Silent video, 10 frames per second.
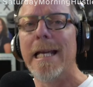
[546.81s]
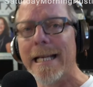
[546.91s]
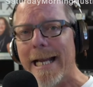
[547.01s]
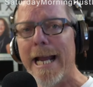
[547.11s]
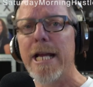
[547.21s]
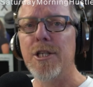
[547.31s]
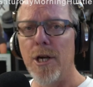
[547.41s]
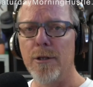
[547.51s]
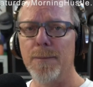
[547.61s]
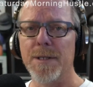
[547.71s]
Engage
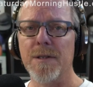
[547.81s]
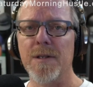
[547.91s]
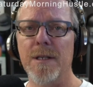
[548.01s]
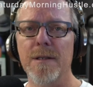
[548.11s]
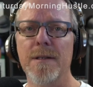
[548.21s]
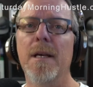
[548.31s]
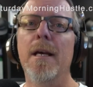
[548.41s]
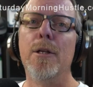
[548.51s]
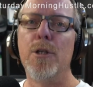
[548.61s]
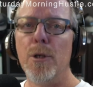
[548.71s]
other businesses
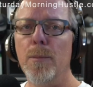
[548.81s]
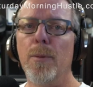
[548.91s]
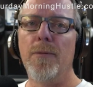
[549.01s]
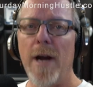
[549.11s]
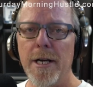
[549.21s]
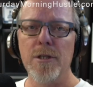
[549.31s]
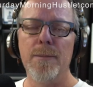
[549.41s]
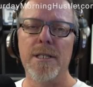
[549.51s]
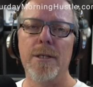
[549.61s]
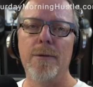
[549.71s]
to provide you
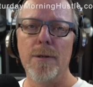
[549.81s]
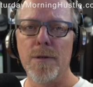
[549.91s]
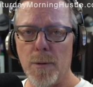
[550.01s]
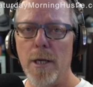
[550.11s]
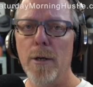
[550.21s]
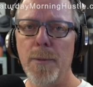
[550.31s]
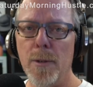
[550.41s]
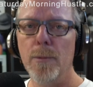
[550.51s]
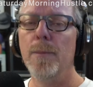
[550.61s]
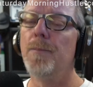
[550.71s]
materials or help
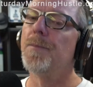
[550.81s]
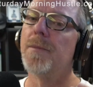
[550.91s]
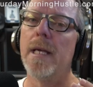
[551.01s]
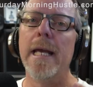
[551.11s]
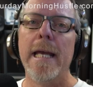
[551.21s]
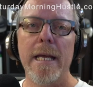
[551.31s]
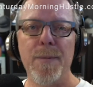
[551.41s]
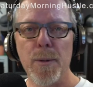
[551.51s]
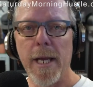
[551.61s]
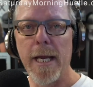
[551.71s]
you.
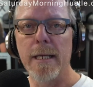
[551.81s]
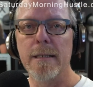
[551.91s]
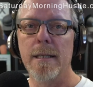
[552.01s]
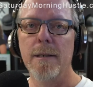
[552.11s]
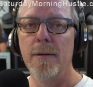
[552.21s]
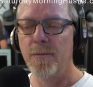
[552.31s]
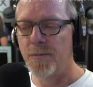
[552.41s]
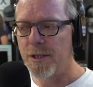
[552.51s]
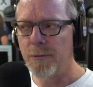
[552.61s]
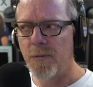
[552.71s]
If you can't
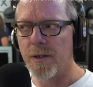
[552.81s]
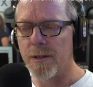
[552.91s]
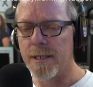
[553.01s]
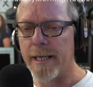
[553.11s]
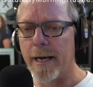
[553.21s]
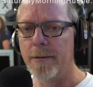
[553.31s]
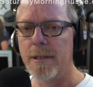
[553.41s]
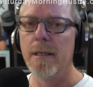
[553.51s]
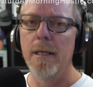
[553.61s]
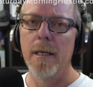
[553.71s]
still figure this
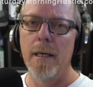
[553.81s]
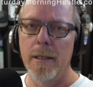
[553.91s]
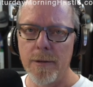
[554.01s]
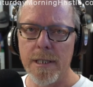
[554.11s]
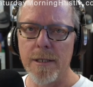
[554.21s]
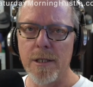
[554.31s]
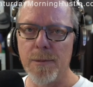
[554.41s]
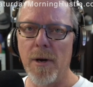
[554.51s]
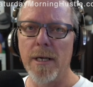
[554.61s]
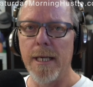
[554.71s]
out, and you're listening to this
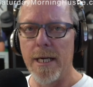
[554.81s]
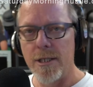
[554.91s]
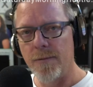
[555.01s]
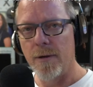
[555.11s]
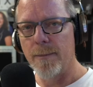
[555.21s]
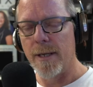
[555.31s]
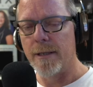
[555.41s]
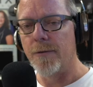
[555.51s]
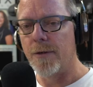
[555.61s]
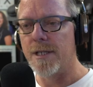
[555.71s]
podcast, you've already made
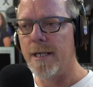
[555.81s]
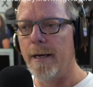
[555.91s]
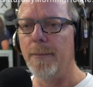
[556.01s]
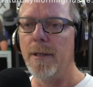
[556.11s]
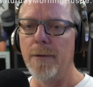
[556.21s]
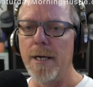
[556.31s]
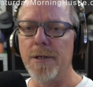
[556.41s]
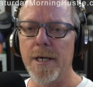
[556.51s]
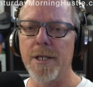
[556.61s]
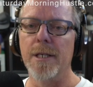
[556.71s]
the first step in the right
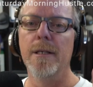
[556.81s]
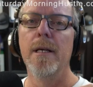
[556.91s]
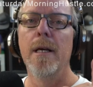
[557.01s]
direction.